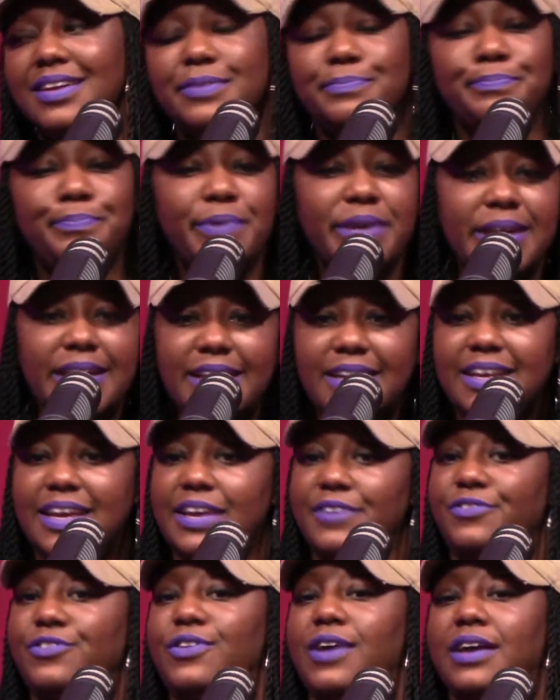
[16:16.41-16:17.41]
But
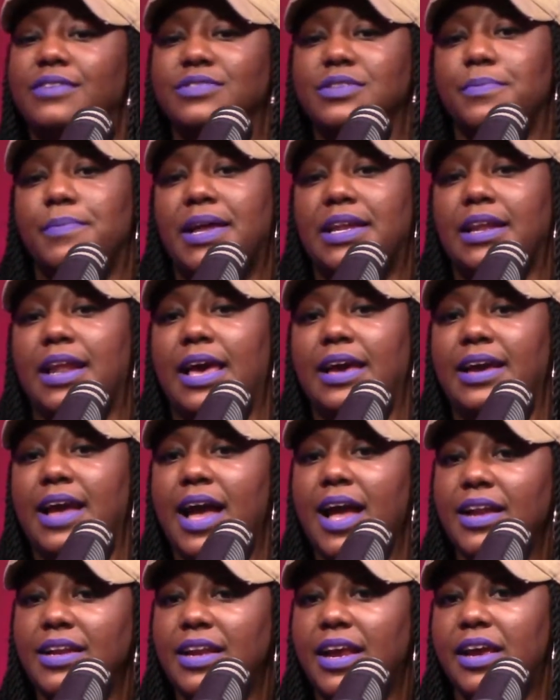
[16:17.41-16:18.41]
if you have somebody like
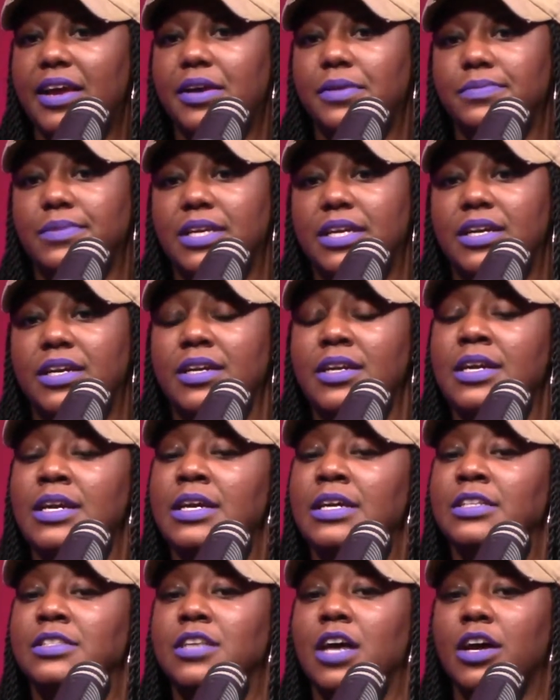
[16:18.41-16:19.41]
Kanye up there
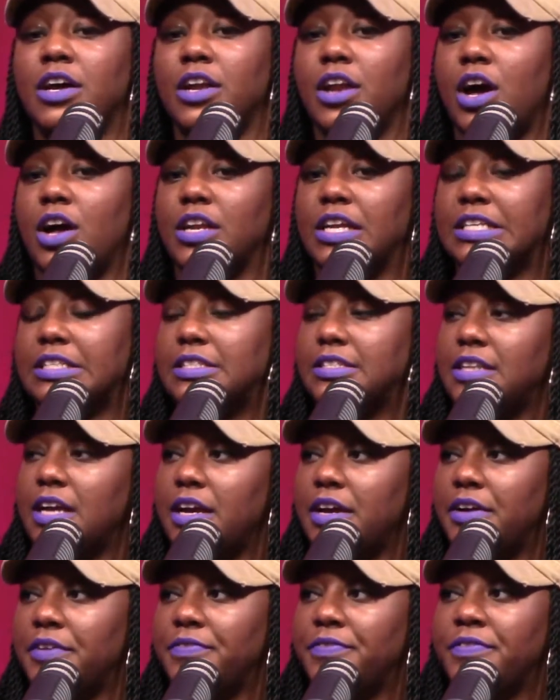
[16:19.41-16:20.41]
talking all this
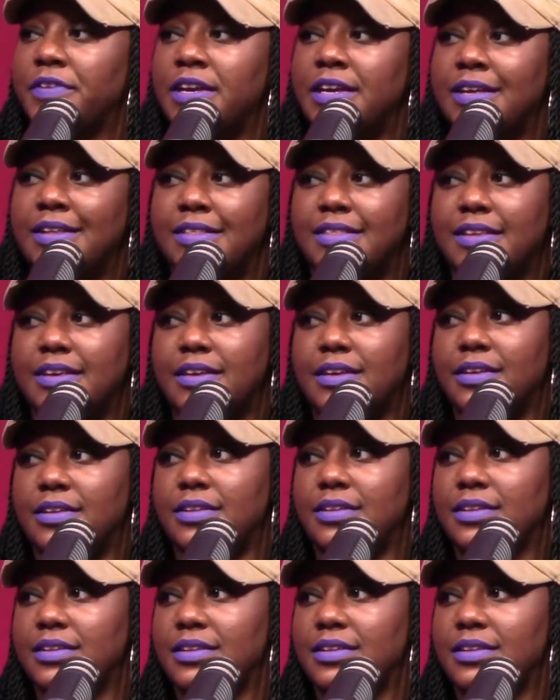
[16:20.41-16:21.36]
stuff, then